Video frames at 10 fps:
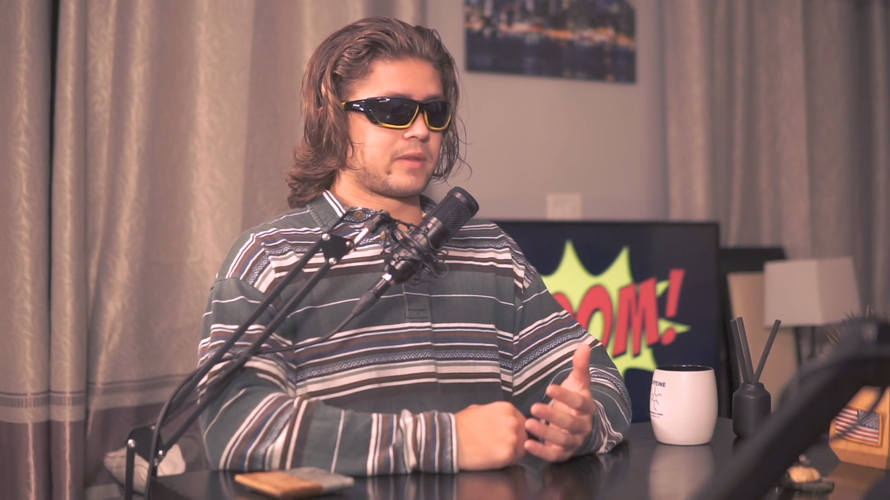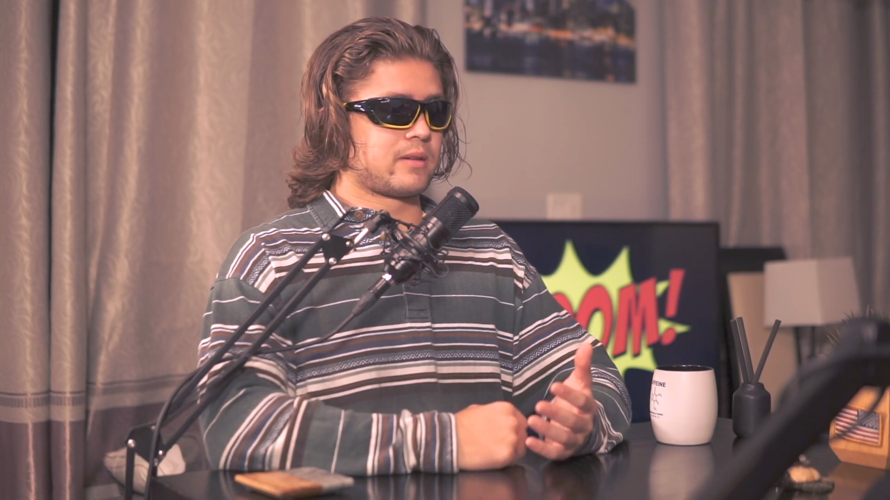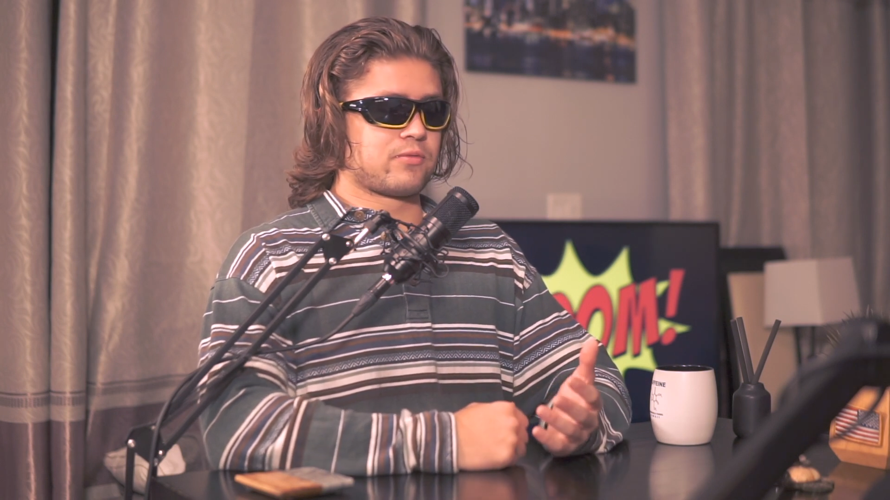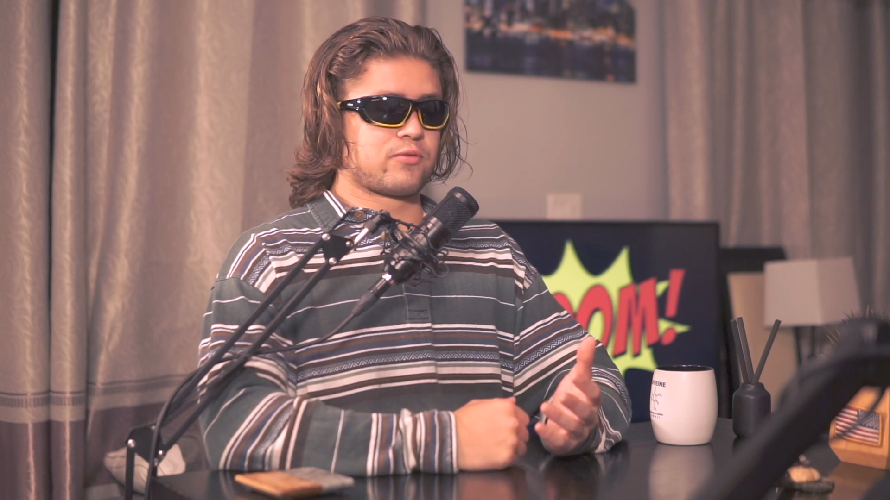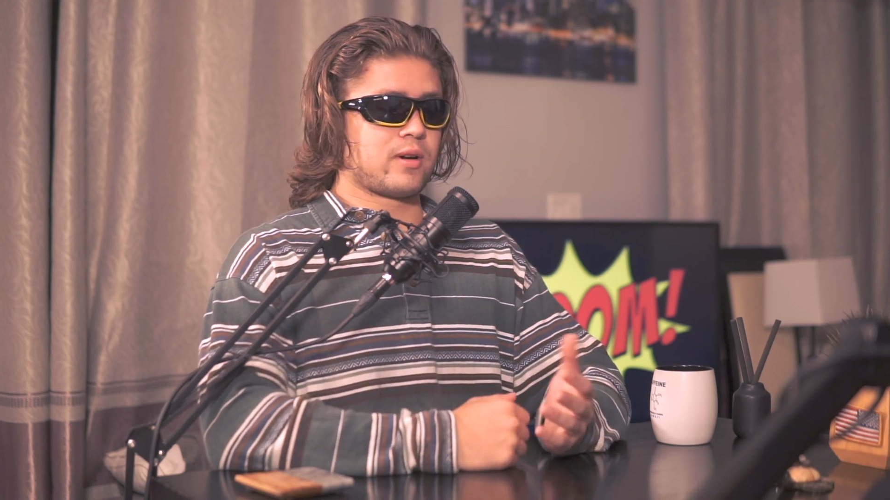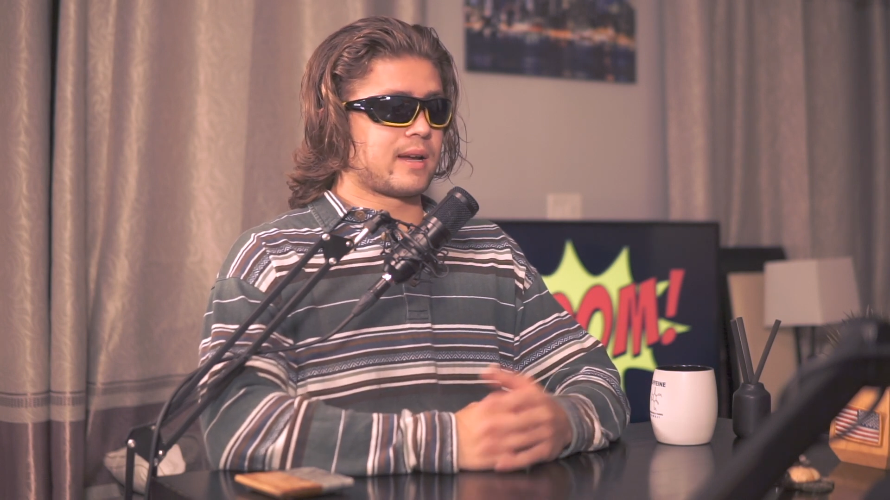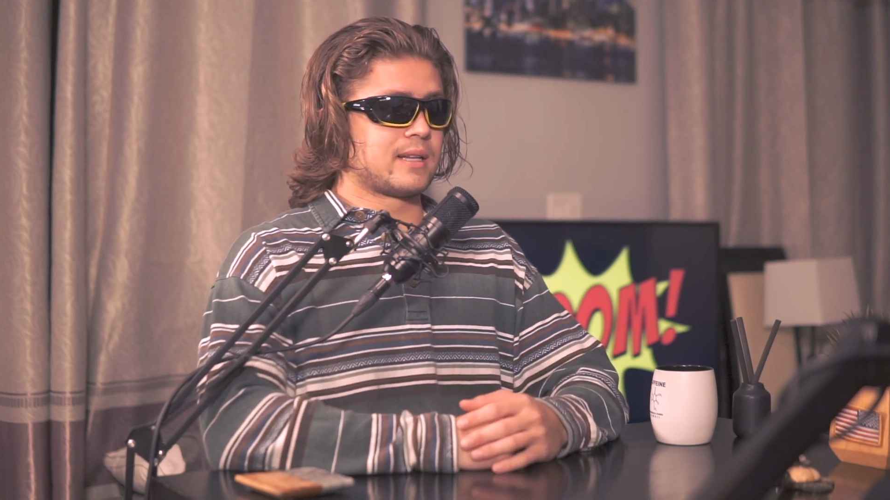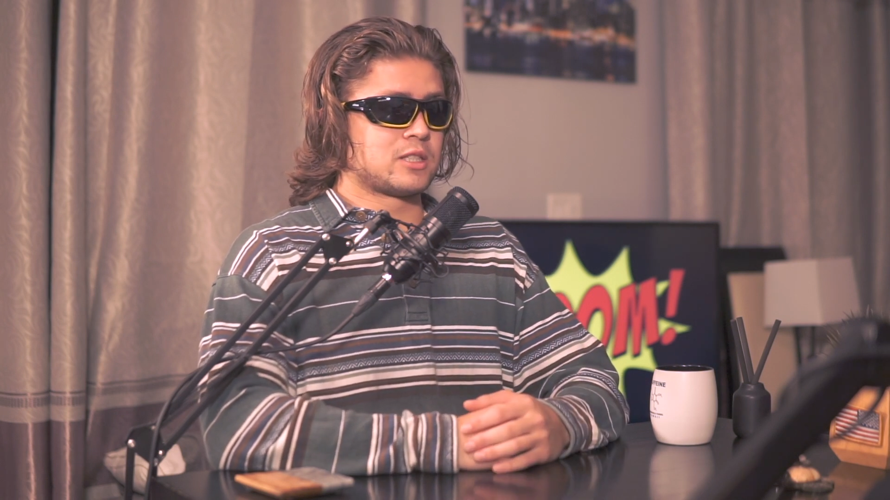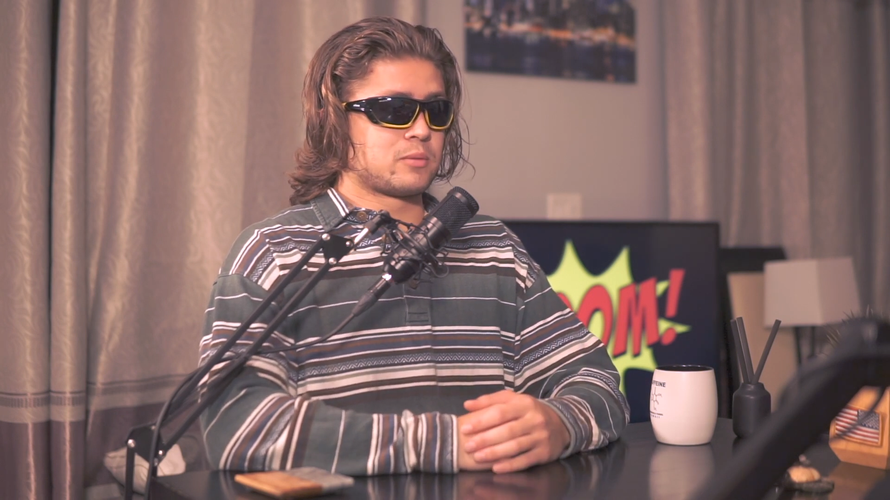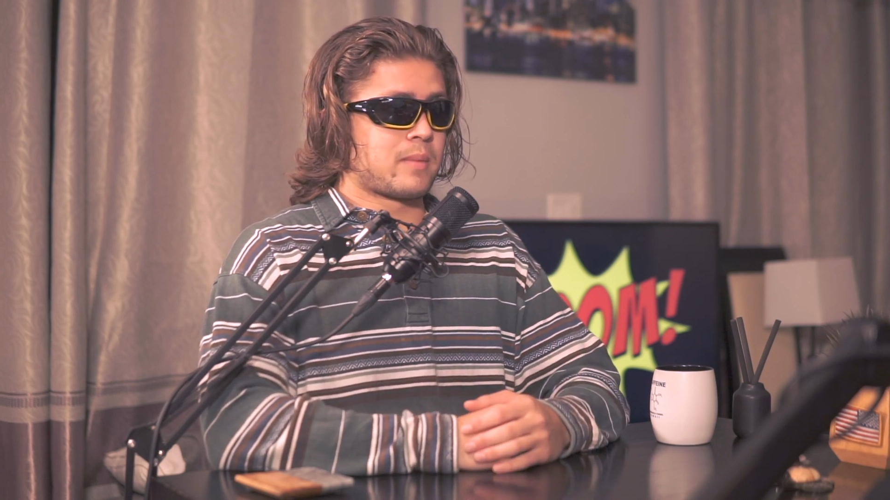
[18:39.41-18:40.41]
frick,
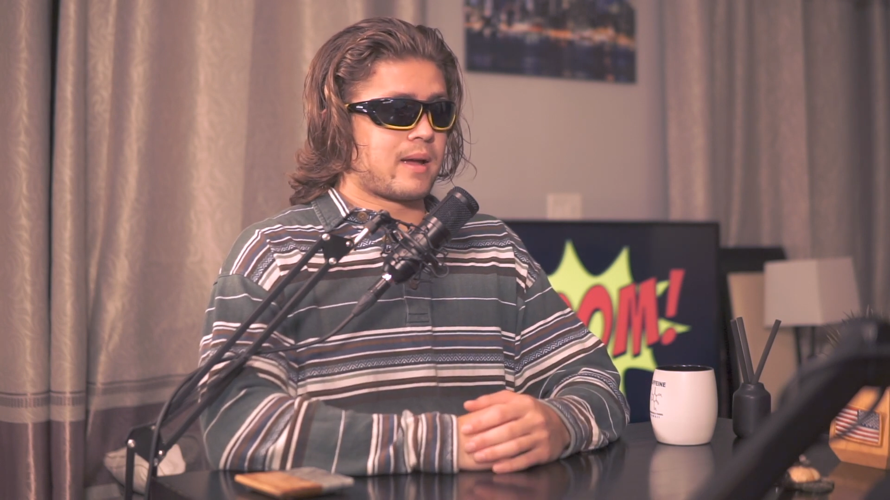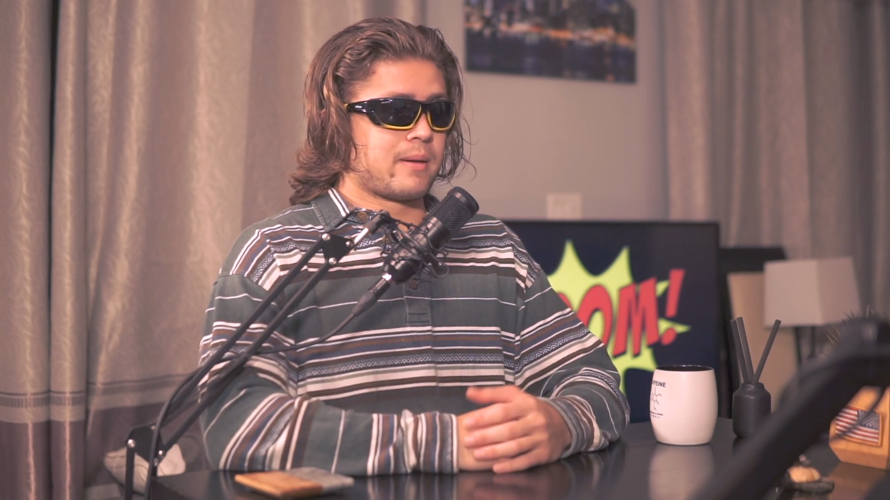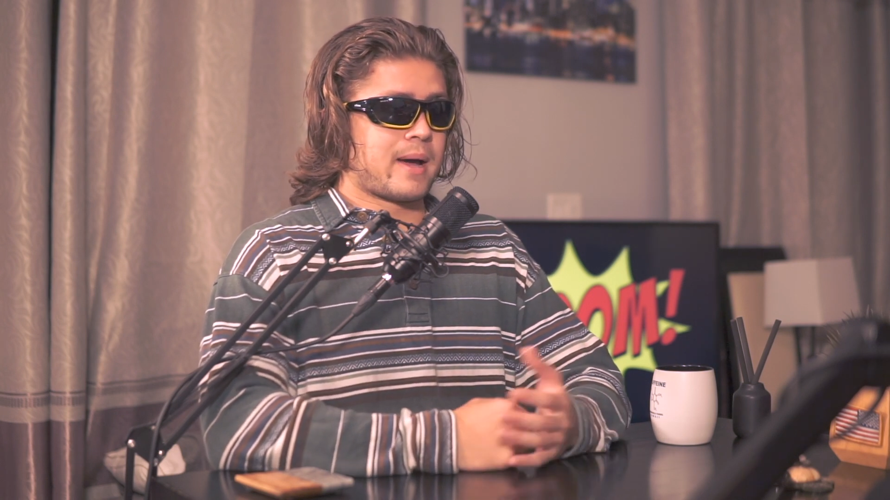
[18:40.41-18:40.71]
it